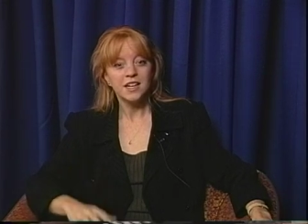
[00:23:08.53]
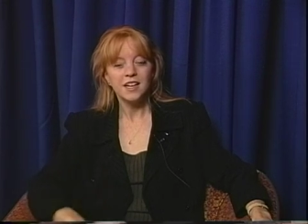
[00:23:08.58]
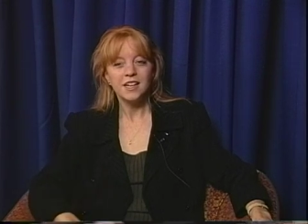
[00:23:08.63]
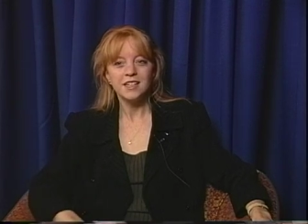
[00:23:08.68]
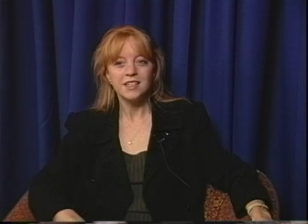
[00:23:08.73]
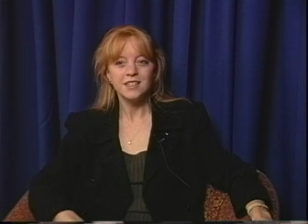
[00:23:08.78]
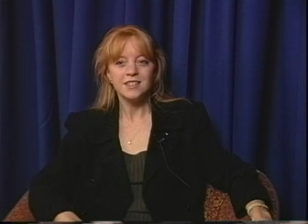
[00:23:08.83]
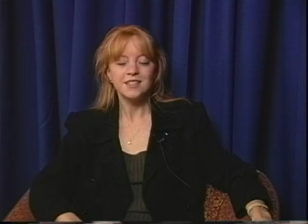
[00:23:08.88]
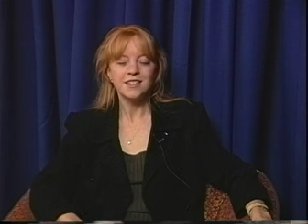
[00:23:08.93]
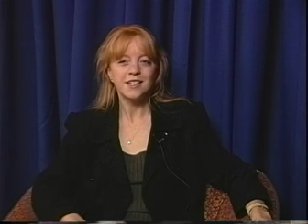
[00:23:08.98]

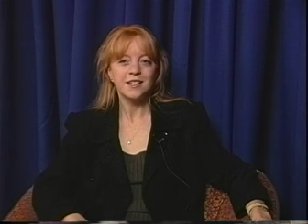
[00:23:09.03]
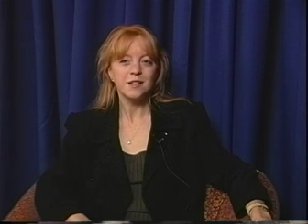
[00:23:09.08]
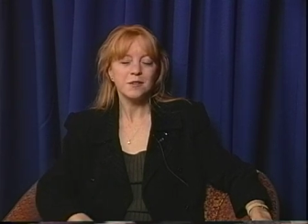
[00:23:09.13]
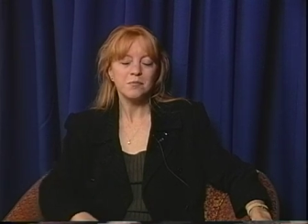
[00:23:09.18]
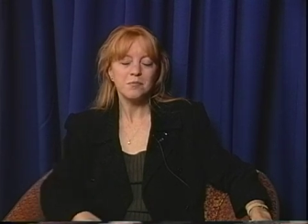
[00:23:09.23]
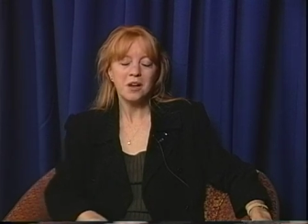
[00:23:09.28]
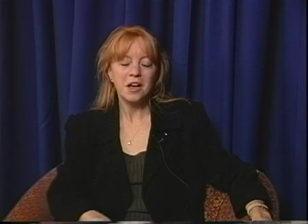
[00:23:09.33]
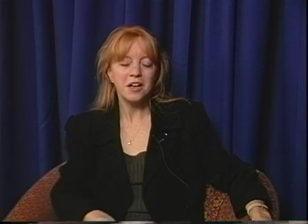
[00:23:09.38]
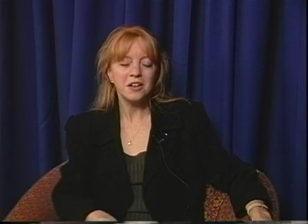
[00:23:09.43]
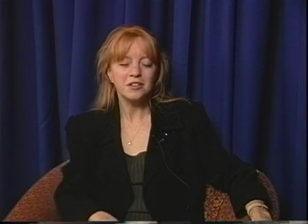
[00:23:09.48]
and he said that
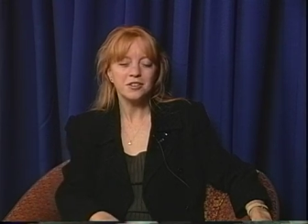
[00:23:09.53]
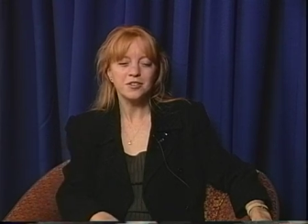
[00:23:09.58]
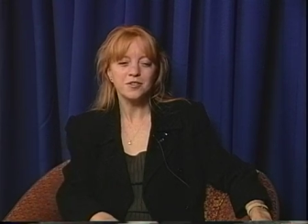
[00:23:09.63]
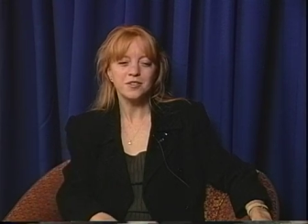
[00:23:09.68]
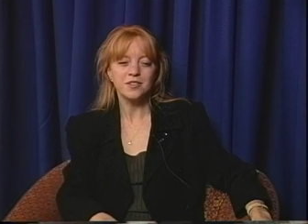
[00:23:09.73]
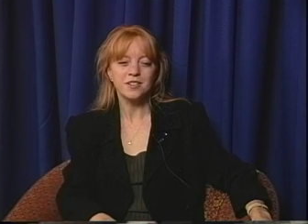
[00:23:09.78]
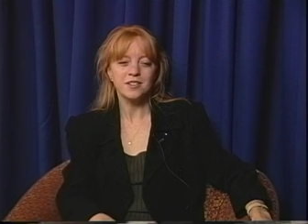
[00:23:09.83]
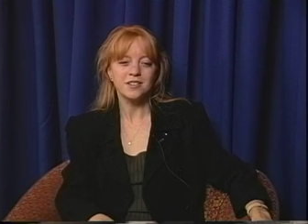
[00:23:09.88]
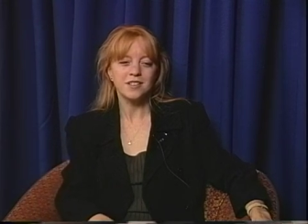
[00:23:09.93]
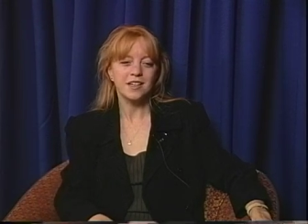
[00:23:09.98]
Miles
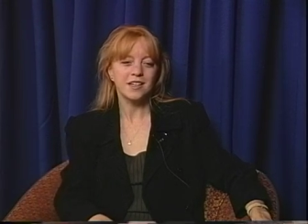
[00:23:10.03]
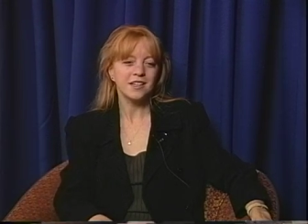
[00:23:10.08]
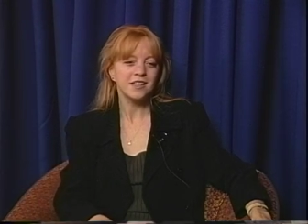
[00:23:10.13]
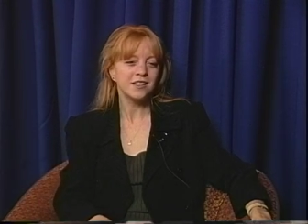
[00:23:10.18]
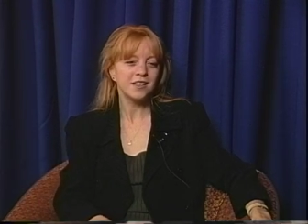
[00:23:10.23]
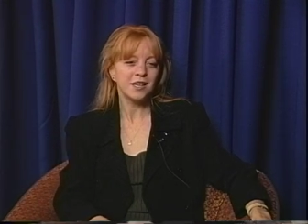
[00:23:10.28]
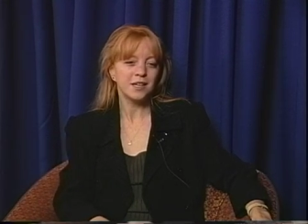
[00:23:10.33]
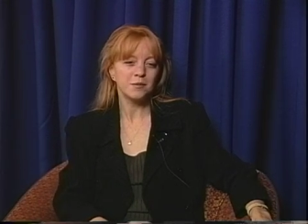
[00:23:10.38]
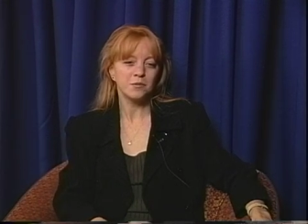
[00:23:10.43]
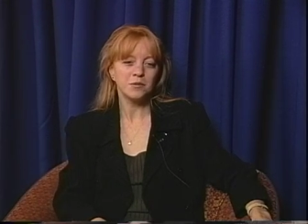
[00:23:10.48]
used to say he
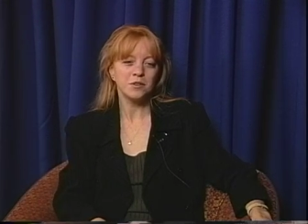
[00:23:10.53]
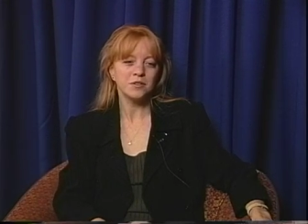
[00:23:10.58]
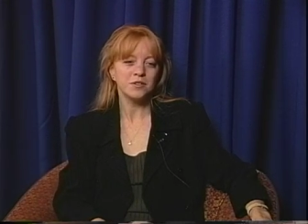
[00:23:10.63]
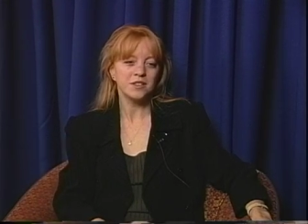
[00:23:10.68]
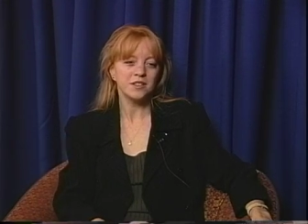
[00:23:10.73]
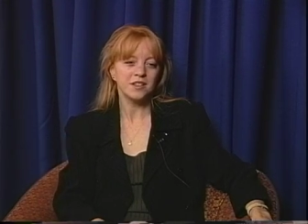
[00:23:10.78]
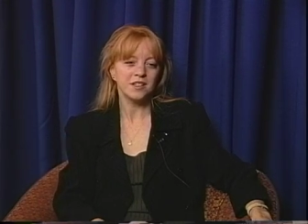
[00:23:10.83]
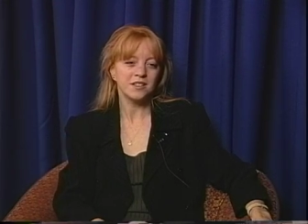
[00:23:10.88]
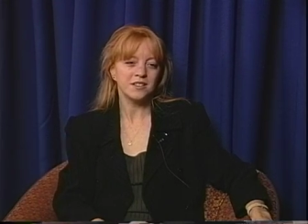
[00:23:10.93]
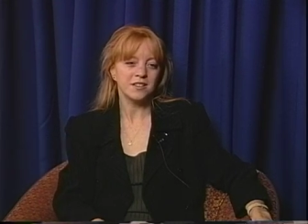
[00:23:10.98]
liked
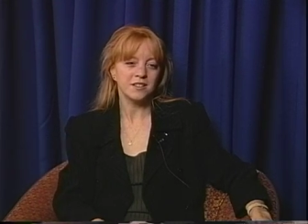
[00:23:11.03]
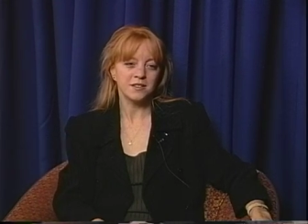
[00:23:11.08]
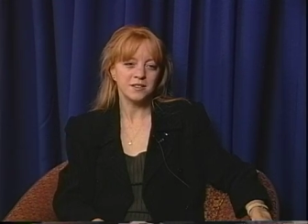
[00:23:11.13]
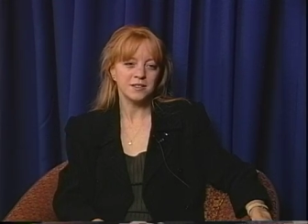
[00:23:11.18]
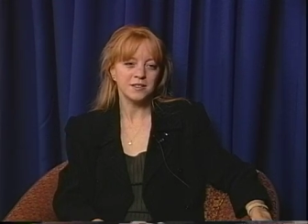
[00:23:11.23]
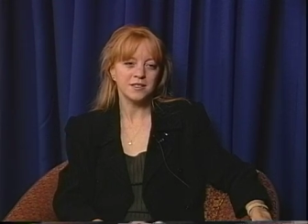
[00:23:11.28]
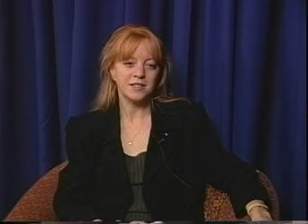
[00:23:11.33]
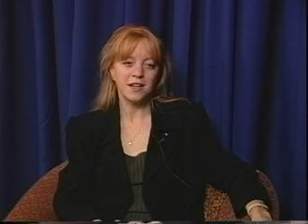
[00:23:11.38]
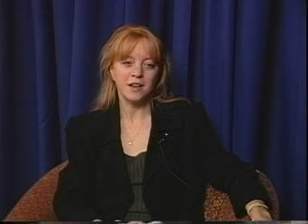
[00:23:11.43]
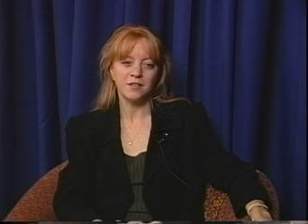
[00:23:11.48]
music that
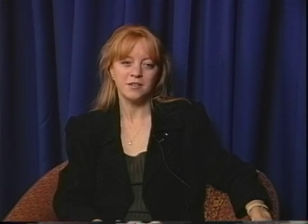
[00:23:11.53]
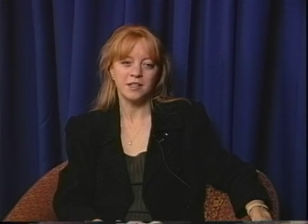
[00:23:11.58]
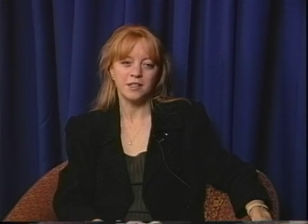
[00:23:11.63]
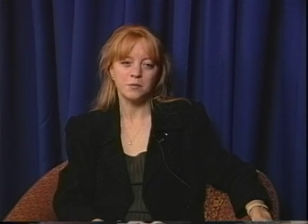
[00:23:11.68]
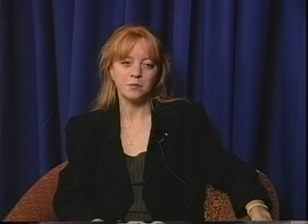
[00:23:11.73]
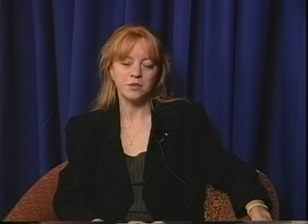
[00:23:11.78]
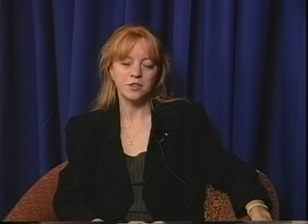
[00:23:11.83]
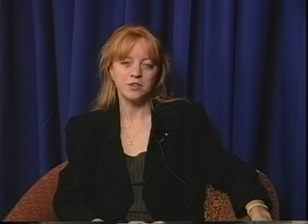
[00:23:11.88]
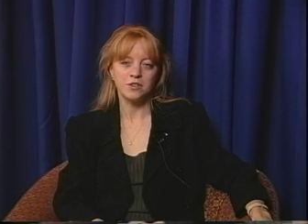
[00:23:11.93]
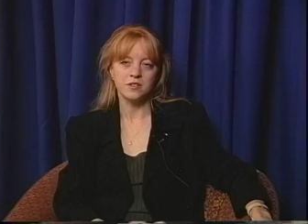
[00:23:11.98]
doesn't sound like
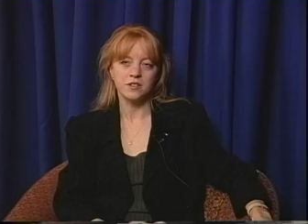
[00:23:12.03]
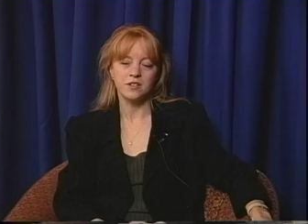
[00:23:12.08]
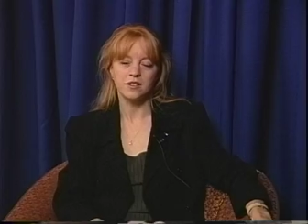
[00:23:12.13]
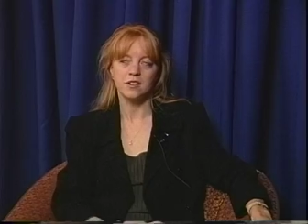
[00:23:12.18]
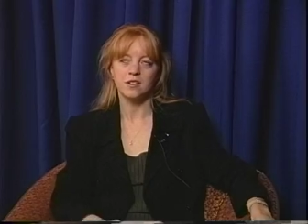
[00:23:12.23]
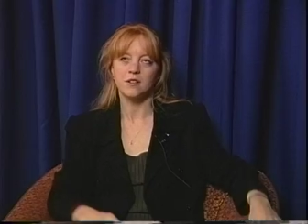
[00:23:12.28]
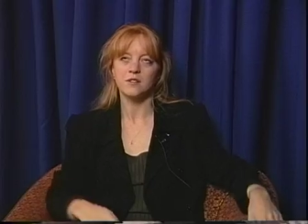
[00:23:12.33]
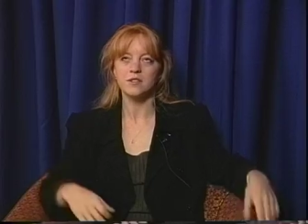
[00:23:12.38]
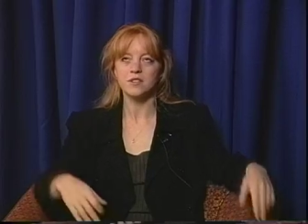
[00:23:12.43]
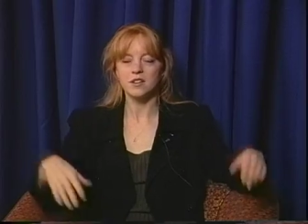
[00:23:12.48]
music,
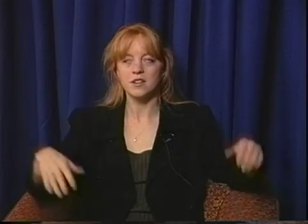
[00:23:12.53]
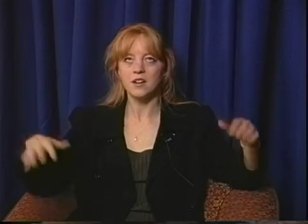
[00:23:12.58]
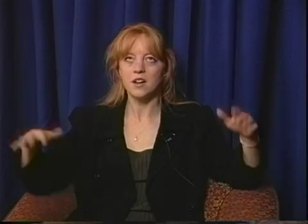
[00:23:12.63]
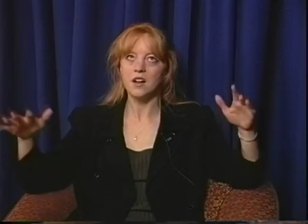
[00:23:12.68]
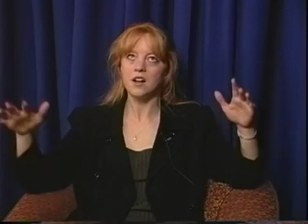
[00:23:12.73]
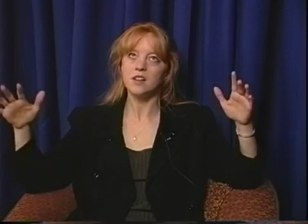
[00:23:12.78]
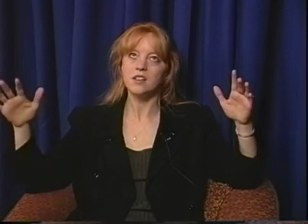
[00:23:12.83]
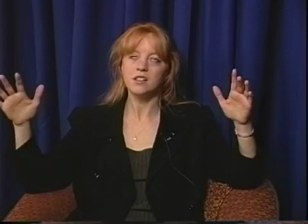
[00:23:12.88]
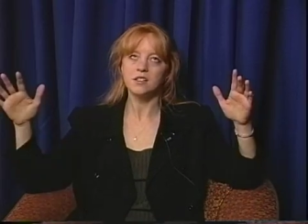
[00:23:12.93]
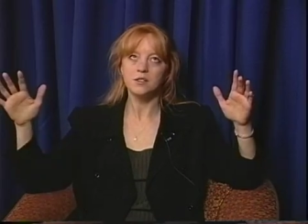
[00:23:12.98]
and I was like,
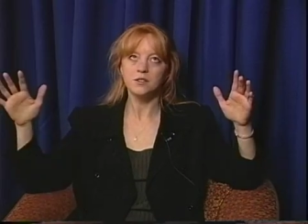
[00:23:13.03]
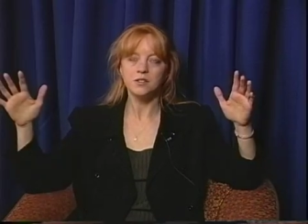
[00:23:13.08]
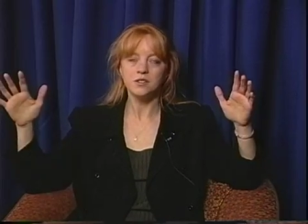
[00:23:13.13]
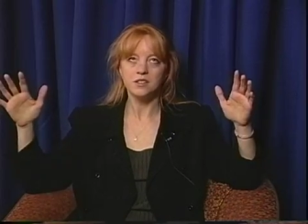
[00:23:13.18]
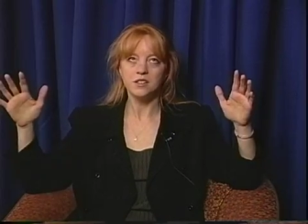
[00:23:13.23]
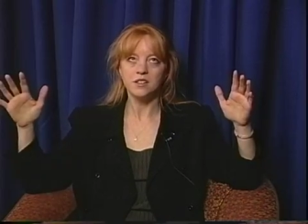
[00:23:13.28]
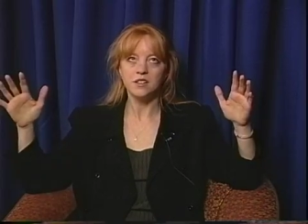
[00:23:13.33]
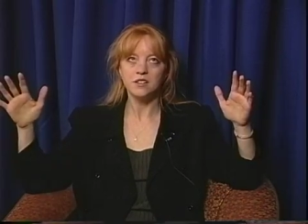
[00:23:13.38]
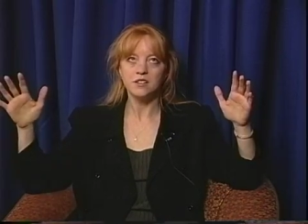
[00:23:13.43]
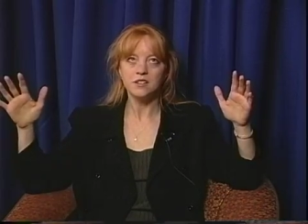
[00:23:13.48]

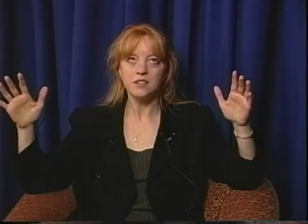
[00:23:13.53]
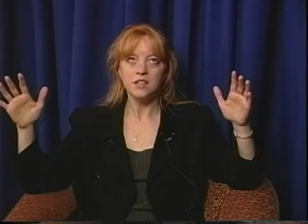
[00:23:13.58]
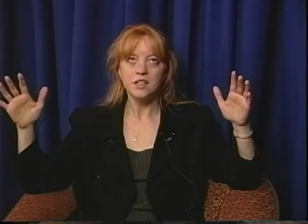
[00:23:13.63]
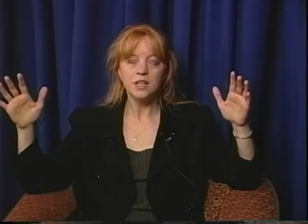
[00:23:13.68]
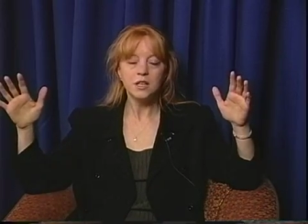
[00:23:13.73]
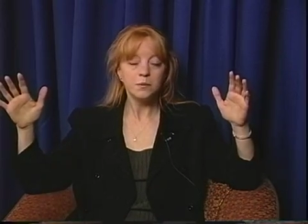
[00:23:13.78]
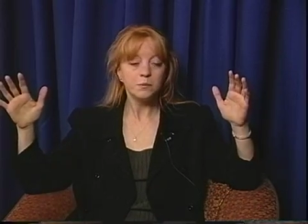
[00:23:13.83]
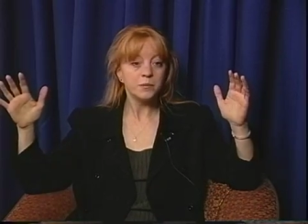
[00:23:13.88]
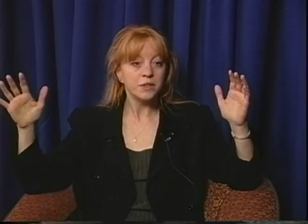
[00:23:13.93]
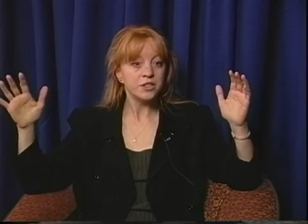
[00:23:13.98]
hallelujah,
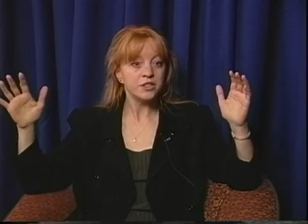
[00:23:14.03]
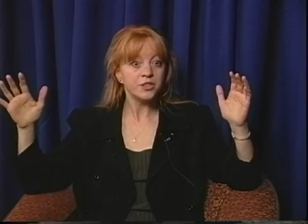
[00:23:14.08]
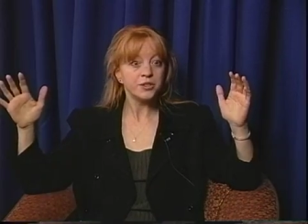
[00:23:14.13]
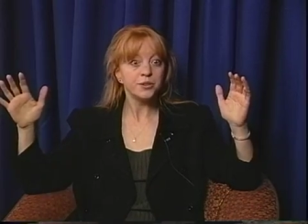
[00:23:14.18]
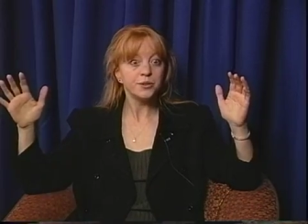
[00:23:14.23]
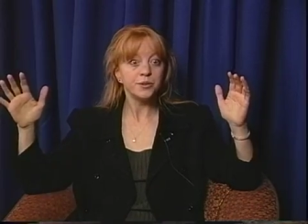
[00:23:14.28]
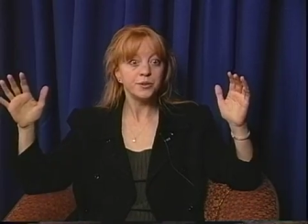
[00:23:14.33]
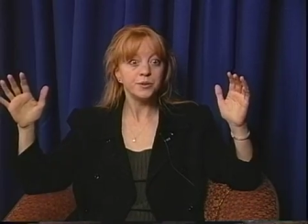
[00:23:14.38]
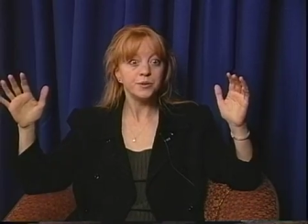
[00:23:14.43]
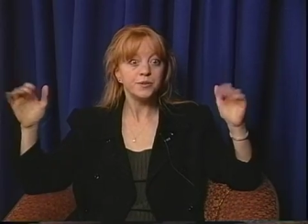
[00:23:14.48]
me
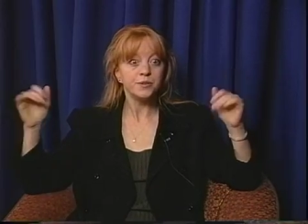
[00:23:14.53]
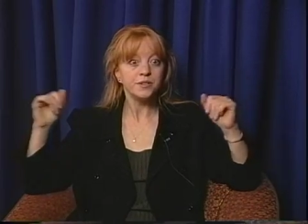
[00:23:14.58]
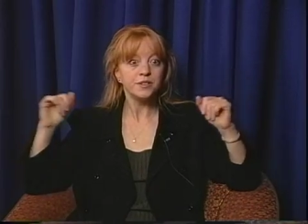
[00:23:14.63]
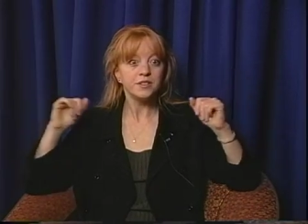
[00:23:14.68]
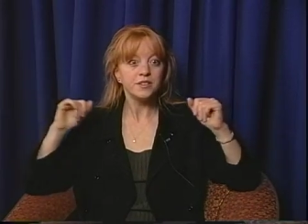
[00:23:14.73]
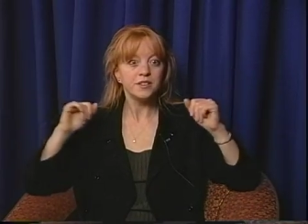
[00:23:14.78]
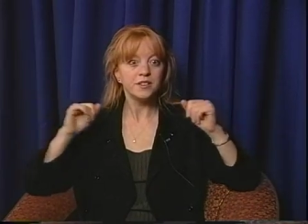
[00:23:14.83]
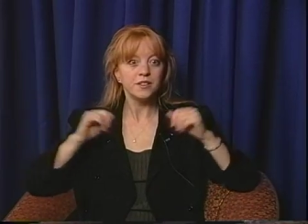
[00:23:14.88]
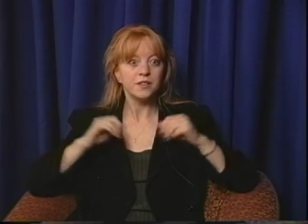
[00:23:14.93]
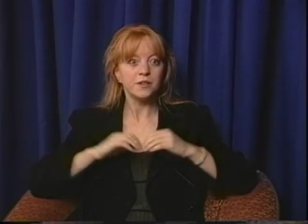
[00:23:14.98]
too,
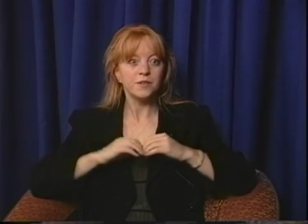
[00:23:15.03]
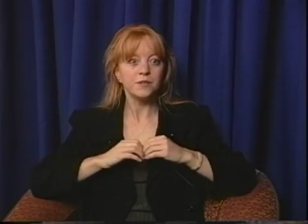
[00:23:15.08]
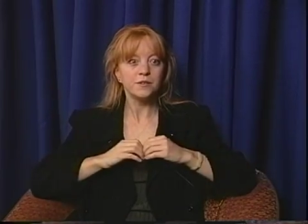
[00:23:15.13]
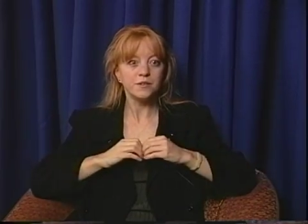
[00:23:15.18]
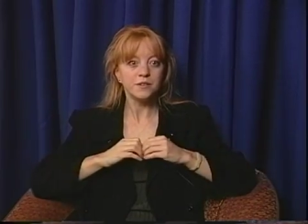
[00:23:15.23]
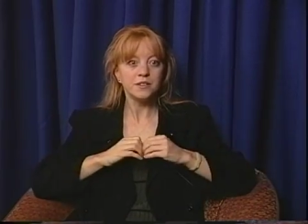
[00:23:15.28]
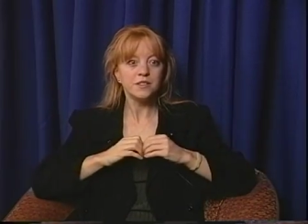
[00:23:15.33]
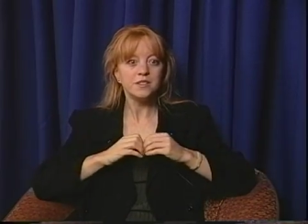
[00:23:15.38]
you know.